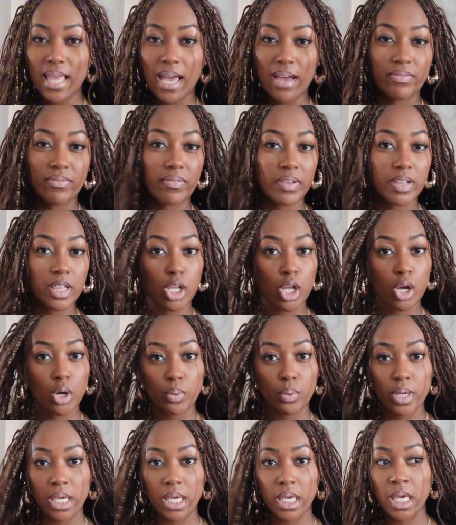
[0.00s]
that
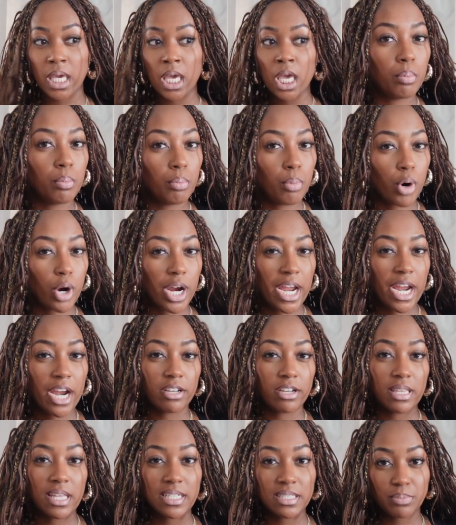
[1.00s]
flowy, more
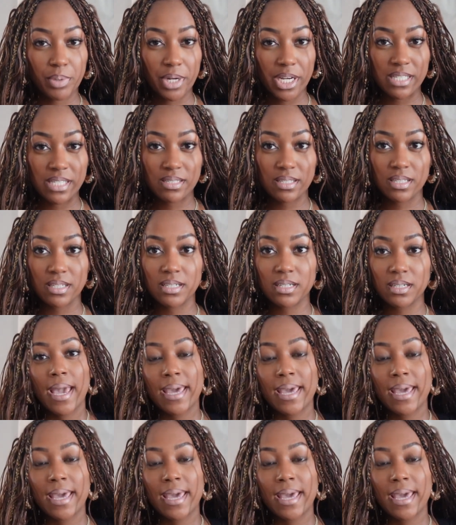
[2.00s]
hair, less braids look.